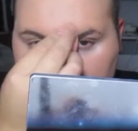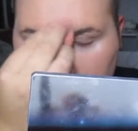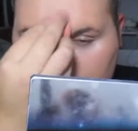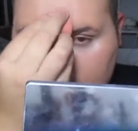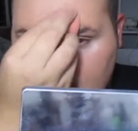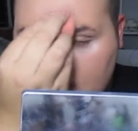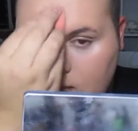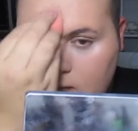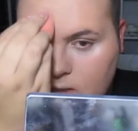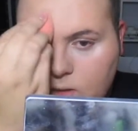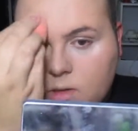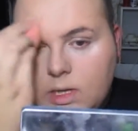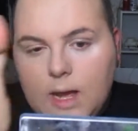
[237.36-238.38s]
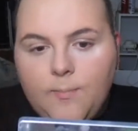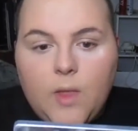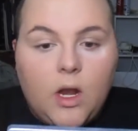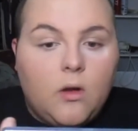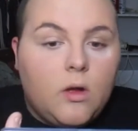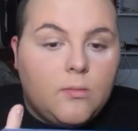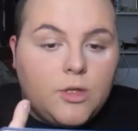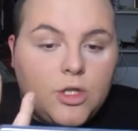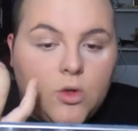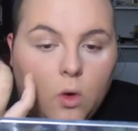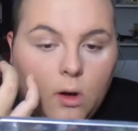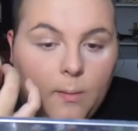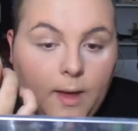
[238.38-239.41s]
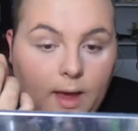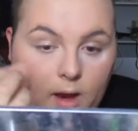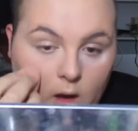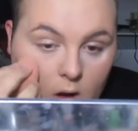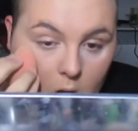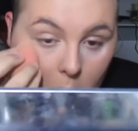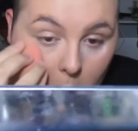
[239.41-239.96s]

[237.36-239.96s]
sit on my skin this whole time, it'll absorb in.